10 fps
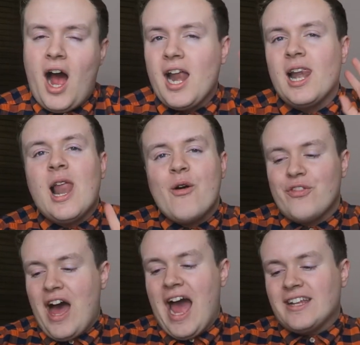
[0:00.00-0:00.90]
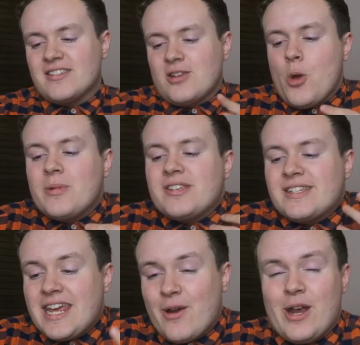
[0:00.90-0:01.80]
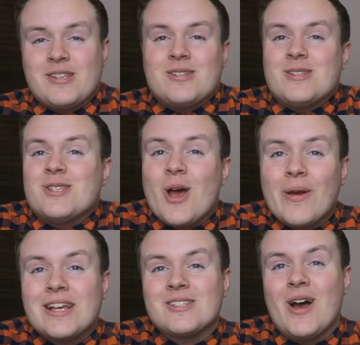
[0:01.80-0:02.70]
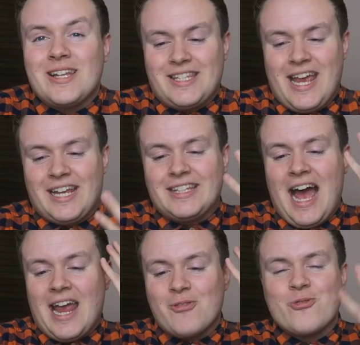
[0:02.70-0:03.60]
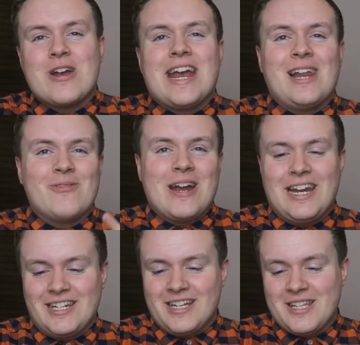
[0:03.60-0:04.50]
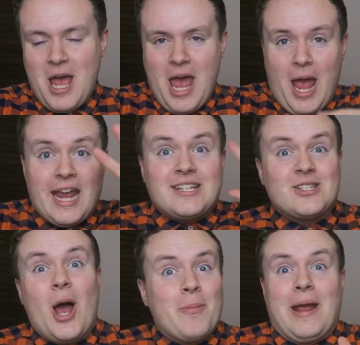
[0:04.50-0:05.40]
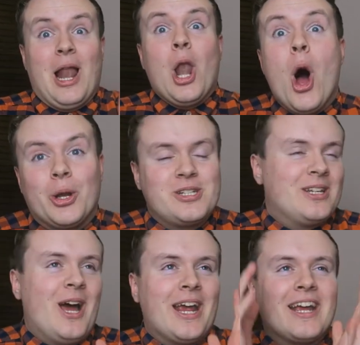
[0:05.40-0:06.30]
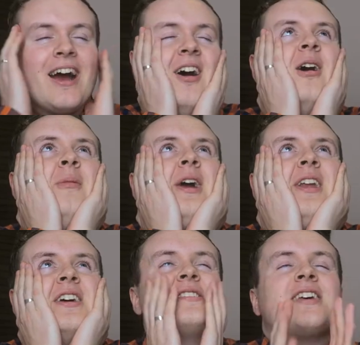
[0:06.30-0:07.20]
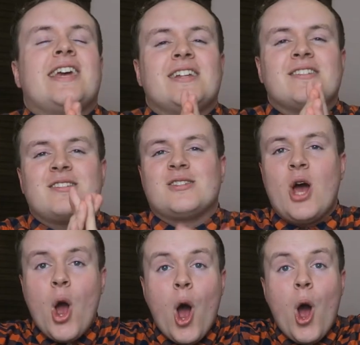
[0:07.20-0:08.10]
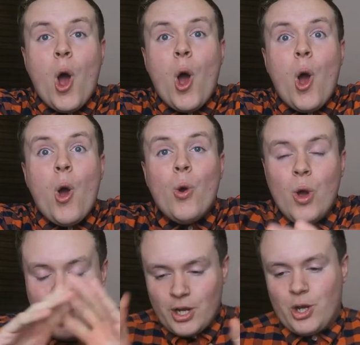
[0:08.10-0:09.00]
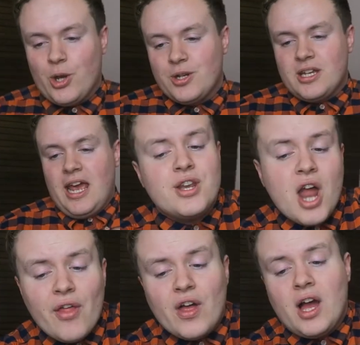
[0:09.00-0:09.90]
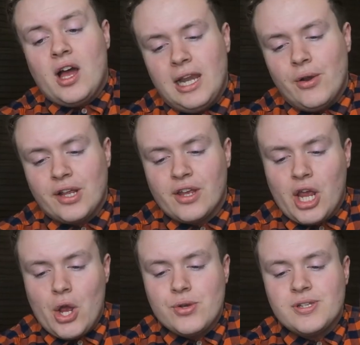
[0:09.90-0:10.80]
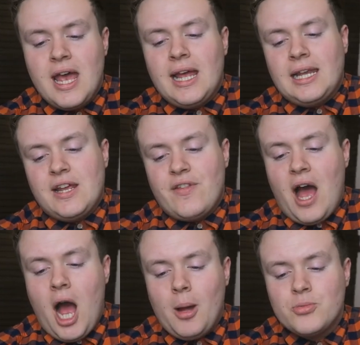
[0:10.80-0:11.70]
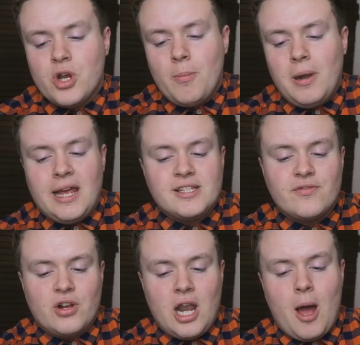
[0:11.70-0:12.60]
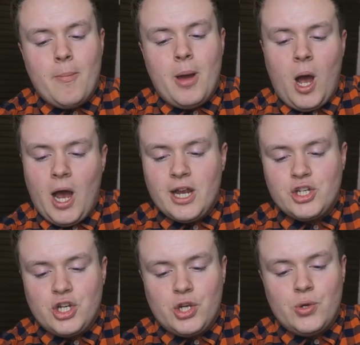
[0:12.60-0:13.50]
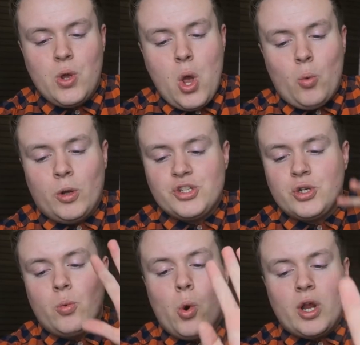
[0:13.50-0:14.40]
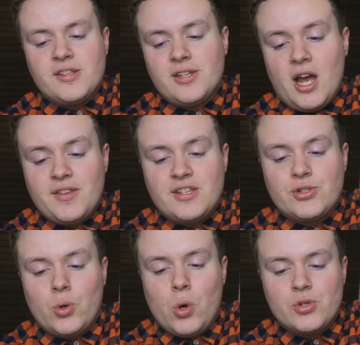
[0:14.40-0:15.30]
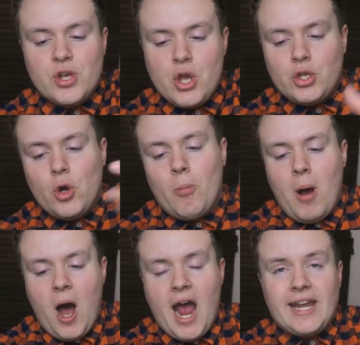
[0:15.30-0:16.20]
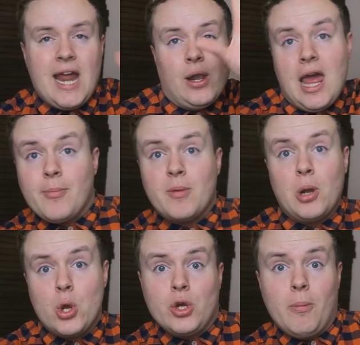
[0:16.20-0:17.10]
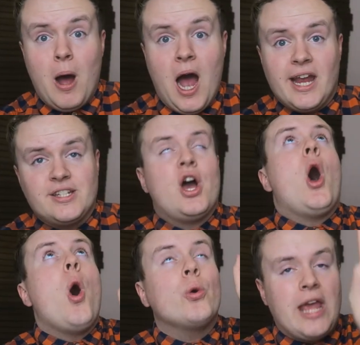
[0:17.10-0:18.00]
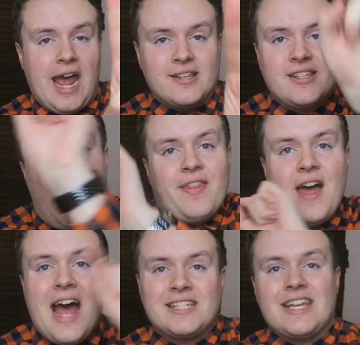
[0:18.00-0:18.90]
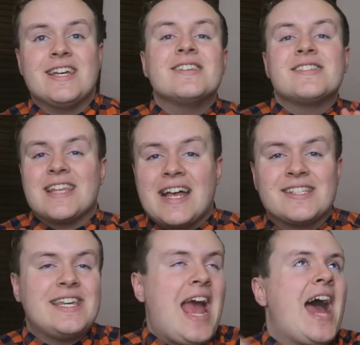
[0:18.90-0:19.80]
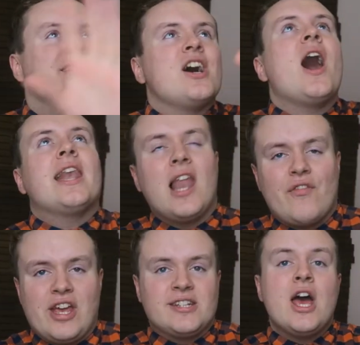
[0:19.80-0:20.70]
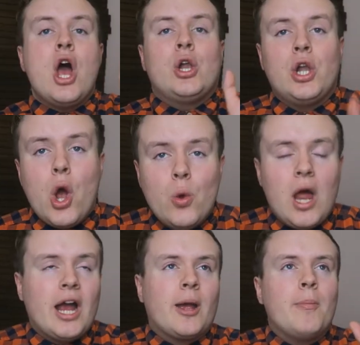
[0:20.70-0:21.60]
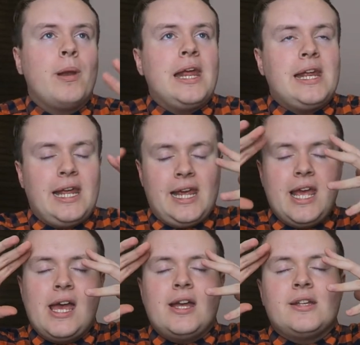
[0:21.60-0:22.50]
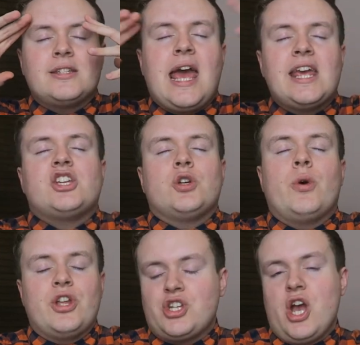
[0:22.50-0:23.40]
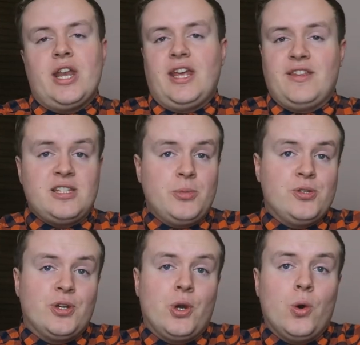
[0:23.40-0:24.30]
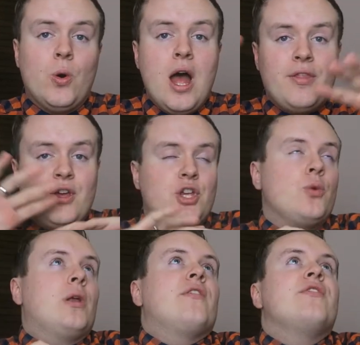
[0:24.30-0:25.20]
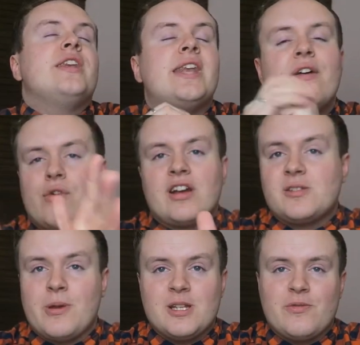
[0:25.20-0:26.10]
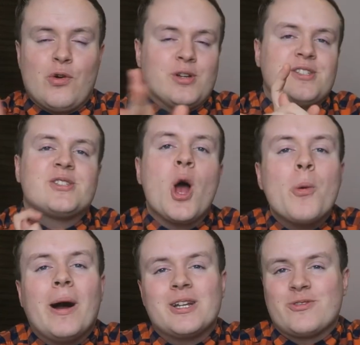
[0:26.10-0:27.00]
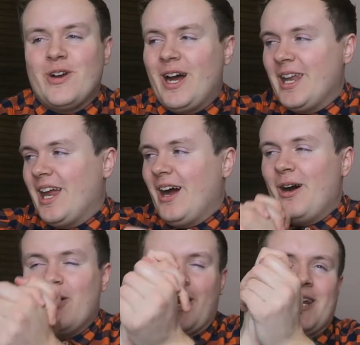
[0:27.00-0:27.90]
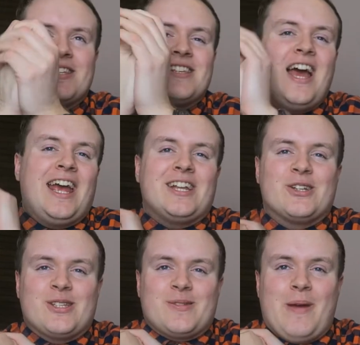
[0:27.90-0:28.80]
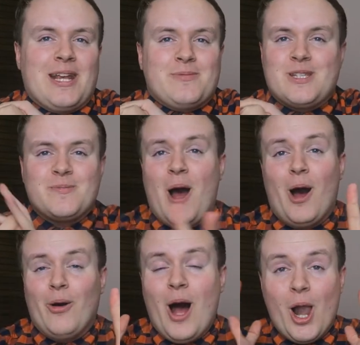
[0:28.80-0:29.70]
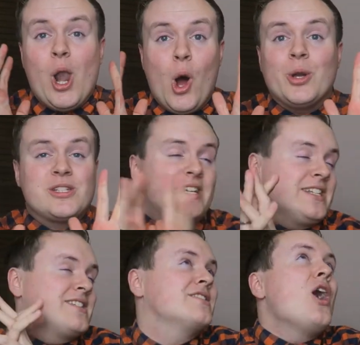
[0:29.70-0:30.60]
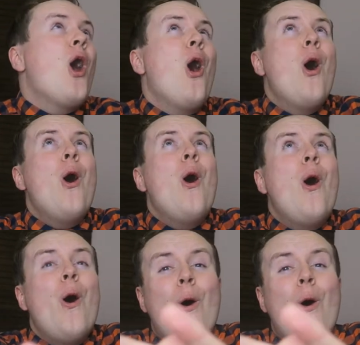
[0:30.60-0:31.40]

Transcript: I love that. It's so mysterious and so exciting that it really, really does excite me a lot. Like, oh my goodness, it's so good. Another lyric that goes, leave that humdrum place of glum behind you. Once you walk inside these doors, you're mine. Now let me blow your mind. Oh yes, that is sassy and I love it. Lola completely takes you on a journey in this musical that you will have never experienced before. It's so much fun. Oh my goodness, it just makes me smile a lot. It's so